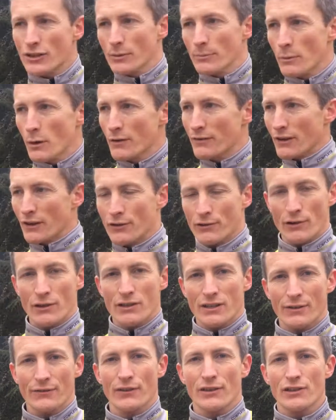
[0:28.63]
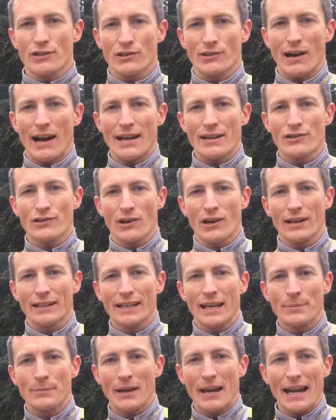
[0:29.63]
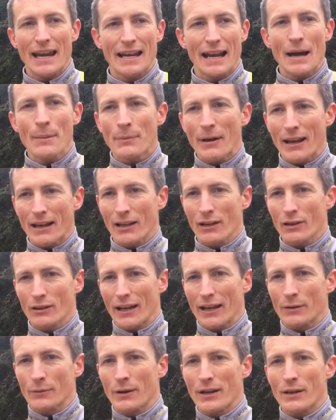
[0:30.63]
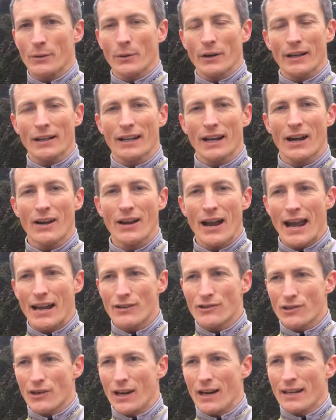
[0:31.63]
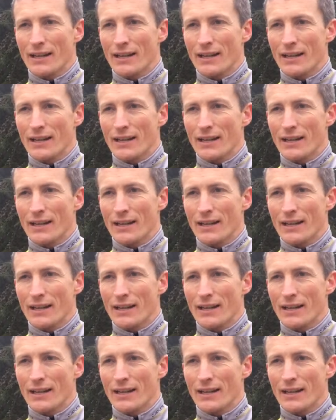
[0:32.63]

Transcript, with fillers: you're moving through different terrain, try and keep your head up and looking where you want to go and try